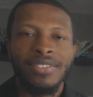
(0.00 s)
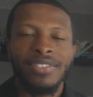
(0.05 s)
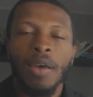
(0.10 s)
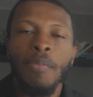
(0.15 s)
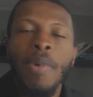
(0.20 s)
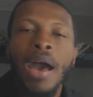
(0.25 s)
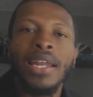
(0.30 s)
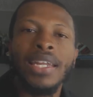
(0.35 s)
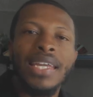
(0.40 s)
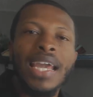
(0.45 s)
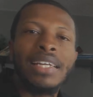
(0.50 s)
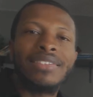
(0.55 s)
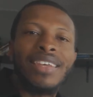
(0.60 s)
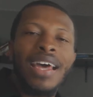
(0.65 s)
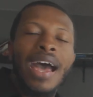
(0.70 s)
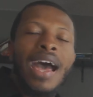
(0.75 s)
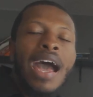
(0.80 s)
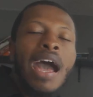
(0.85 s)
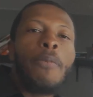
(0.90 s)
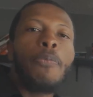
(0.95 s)
Somebody had
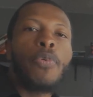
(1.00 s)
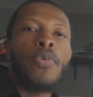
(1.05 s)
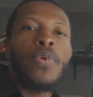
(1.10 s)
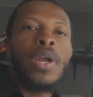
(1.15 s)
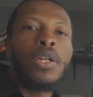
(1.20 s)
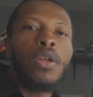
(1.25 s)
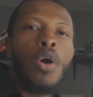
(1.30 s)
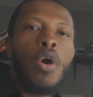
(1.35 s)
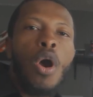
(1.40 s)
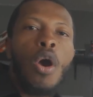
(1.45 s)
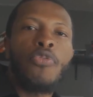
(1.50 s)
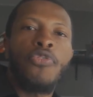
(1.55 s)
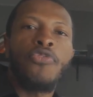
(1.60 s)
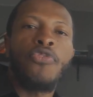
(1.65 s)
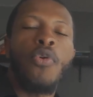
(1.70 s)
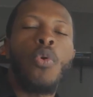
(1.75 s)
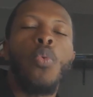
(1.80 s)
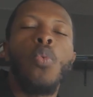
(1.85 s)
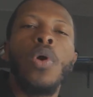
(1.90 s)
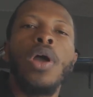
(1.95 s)
to operate off
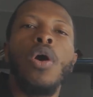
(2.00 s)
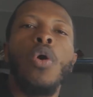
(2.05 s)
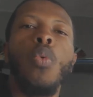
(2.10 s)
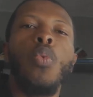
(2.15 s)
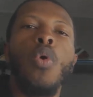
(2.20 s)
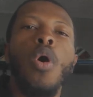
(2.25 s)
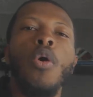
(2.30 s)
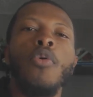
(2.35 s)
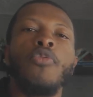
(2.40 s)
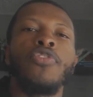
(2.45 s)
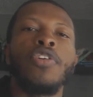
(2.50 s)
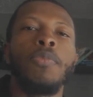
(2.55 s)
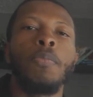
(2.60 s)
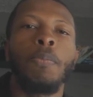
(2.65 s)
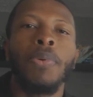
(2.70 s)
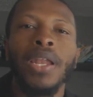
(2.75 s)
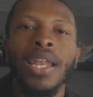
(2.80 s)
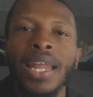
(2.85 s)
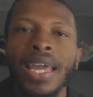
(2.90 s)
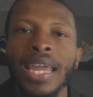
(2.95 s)
of a well
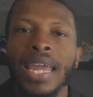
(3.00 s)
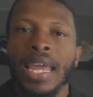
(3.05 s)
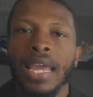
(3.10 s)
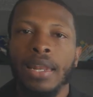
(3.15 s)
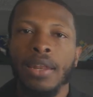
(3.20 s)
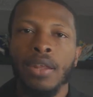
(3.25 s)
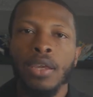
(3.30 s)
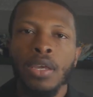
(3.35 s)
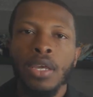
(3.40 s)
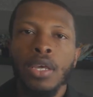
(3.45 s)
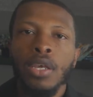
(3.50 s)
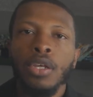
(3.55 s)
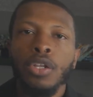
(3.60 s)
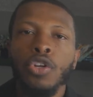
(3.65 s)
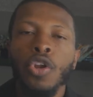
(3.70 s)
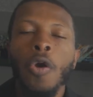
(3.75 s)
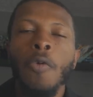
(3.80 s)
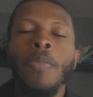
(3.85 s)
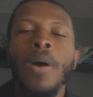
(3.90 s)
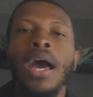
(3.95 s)
woven plan.
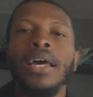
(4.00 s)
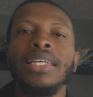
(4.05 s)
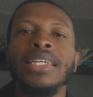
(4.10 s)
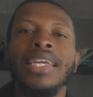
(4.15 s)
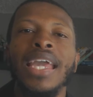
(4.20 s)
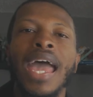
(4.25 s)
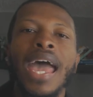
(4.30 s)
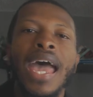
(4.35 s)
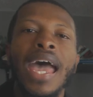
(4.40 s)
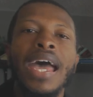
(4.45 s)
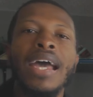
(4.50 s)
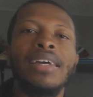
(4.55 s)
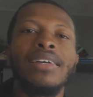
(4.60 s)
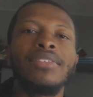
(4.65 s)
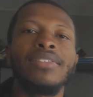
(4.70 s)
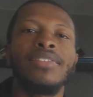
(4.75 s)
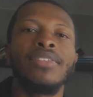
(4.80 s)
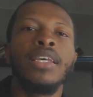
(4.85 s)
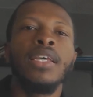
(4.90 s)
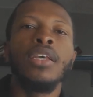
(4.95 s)
Nobody
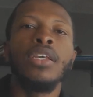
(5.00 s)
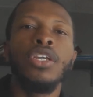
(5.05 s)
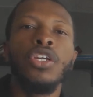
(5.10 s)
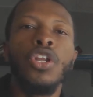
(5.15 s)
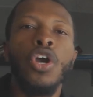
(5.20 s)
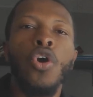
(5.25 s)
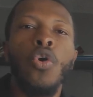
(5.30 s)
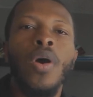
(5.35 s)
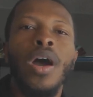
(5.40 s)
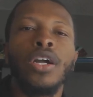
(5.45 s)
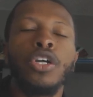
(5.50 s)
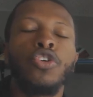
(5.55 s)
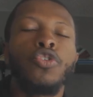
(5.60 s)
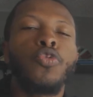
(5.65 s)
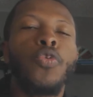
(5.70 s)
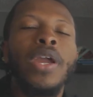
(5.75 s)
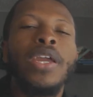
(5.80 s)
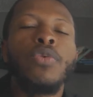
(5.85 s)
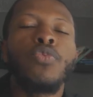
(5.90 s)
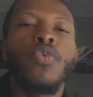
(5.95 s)
has, you know, a
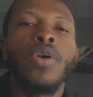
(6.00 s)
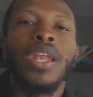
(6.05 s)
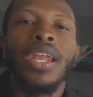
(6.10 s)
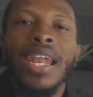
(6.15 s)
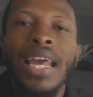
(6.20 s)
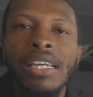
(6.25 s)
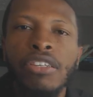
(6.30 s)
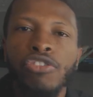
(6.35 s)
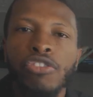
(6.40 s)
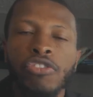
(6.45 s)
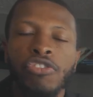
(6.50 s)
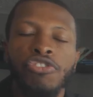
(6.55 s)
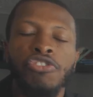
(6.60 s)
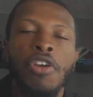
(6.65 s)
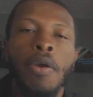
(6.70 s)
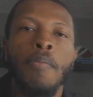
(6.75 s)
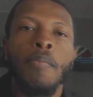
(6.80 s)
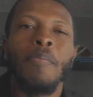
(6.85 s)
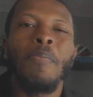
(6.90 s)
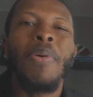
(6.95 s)
great
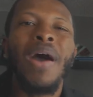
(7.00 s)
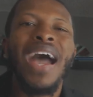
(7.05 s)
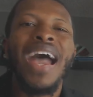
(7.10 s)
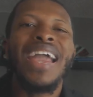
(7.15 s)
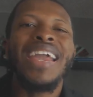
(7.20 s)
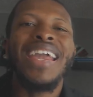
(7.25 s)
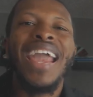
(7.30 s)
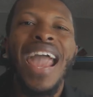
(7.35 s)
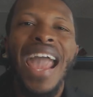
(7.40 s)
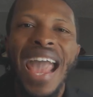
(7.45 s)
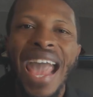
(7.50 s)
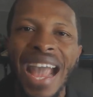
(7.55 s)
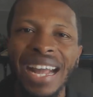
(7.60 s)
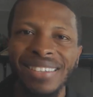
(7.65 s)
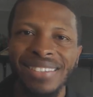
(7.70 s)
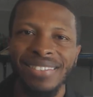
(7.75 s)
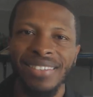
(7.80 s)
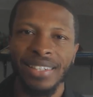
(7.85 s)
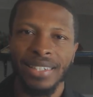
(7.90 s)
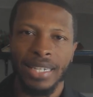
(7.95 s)
relationship by
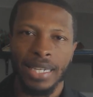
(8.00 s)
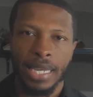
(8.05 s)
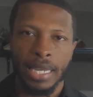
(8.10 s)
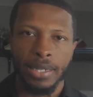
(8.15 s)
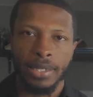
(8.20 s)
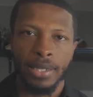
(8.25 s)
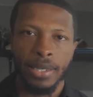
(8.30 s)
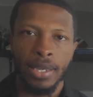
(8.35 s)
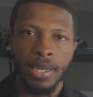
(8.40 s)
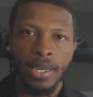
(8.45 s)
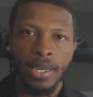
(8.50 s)
accident.